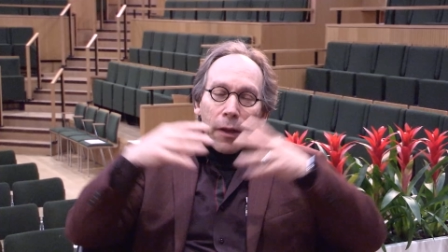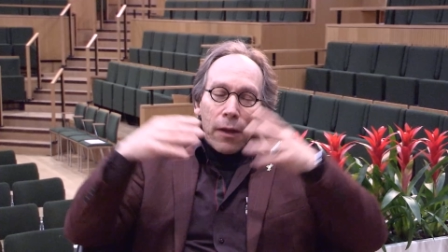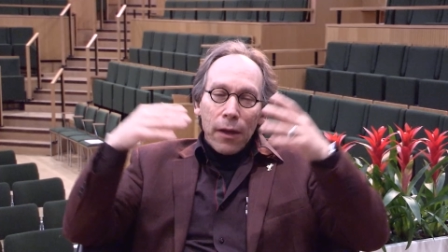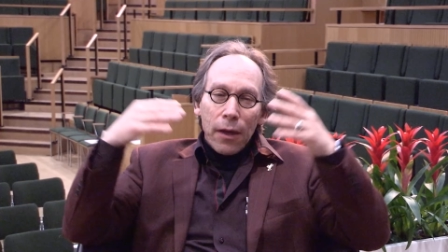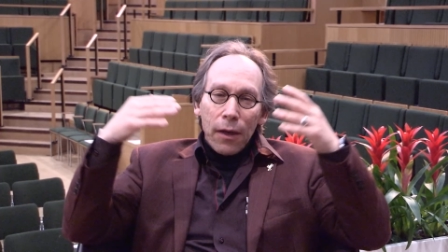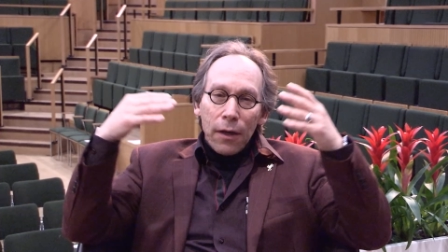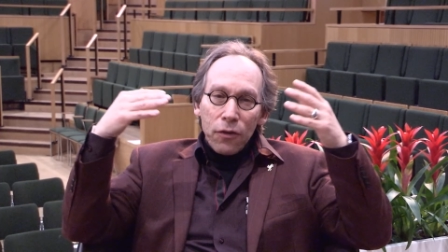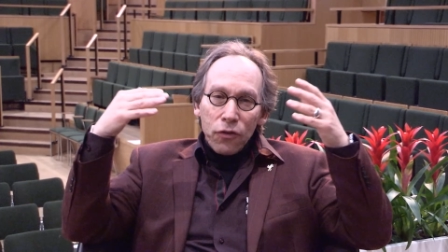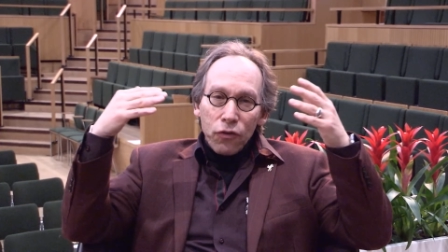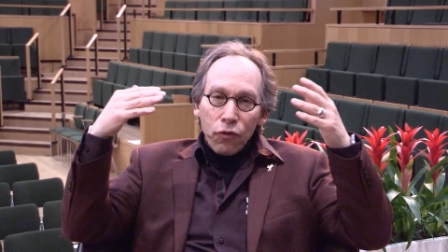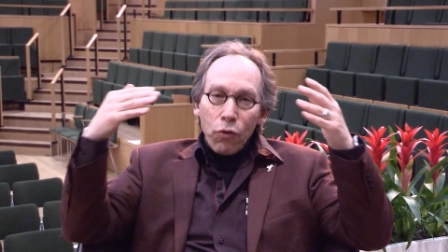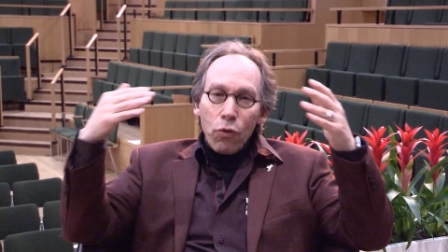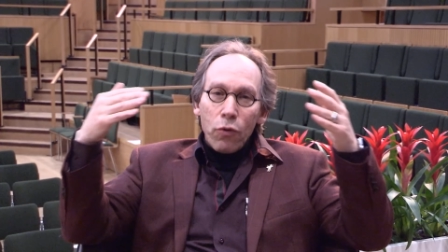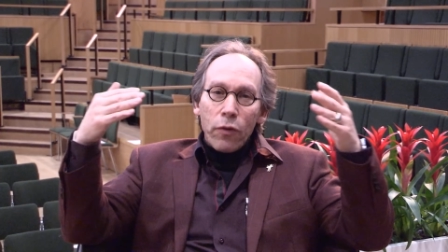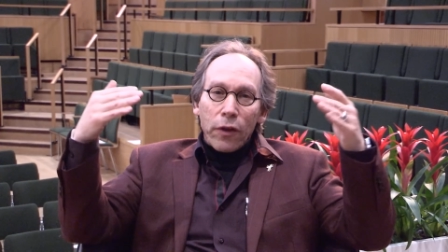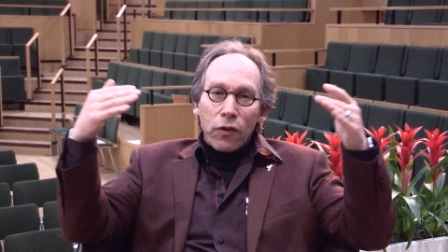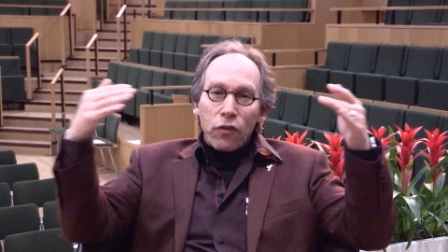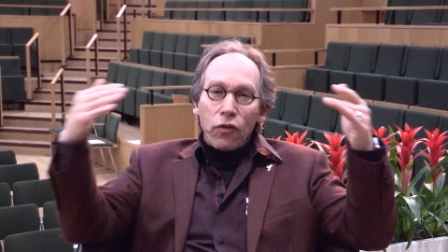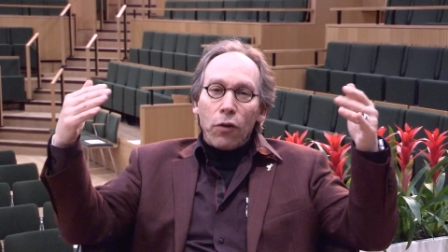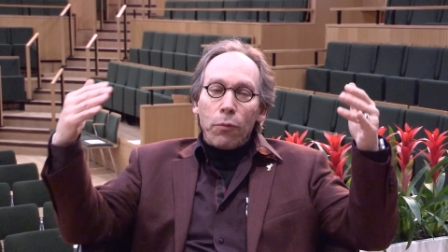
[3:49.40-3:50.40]
it is true
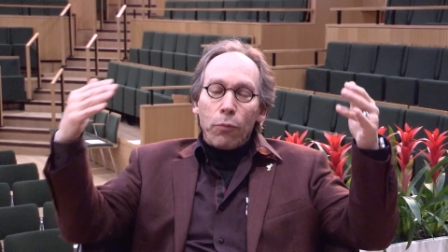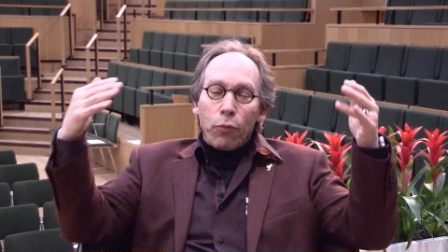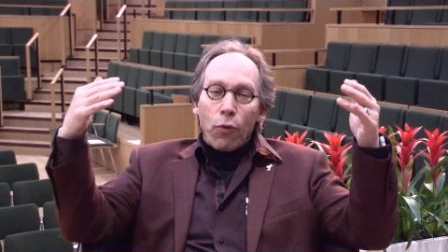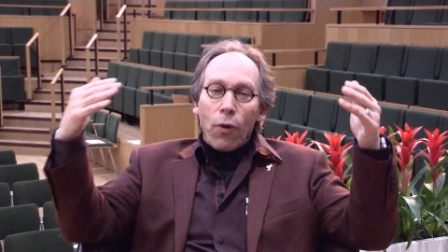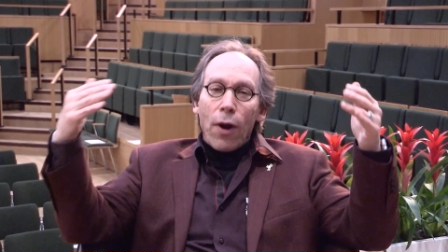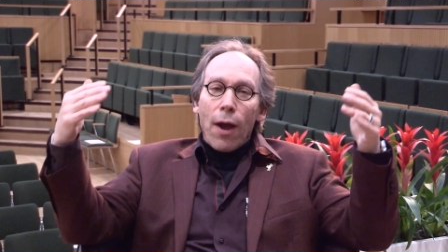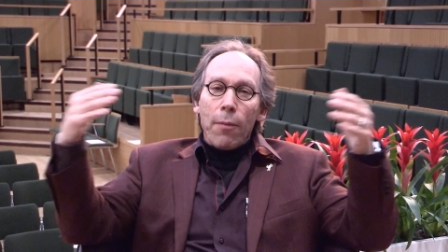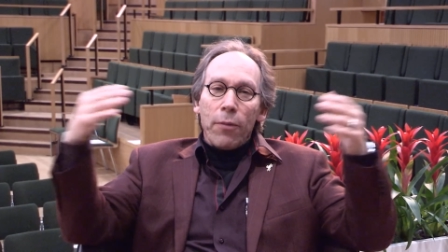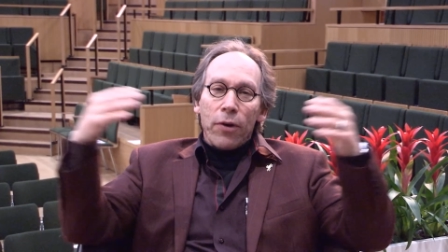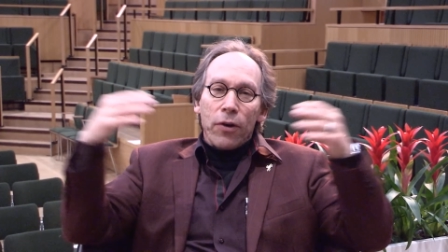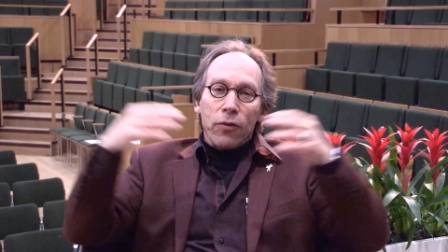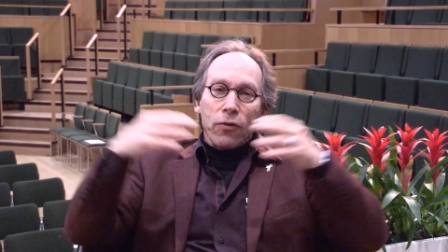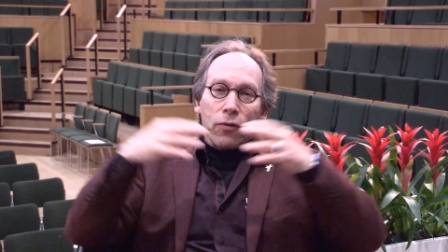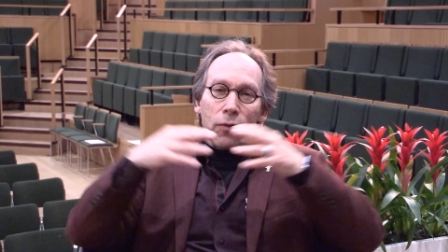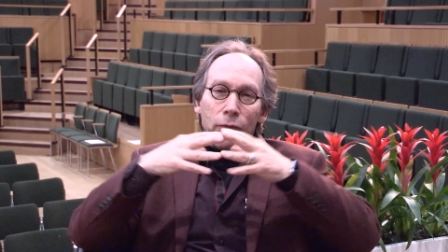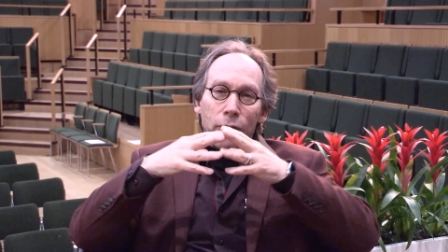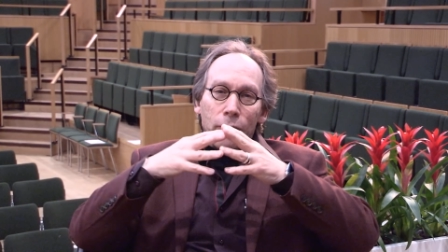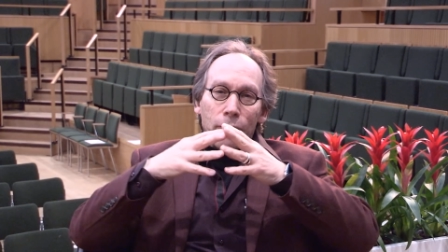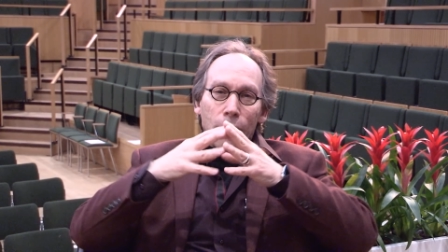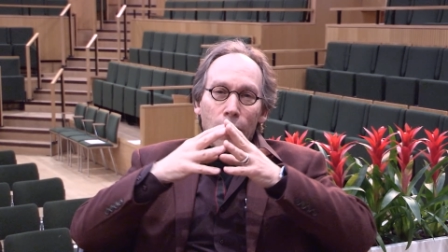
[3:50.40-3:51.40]
that certain parameters of the,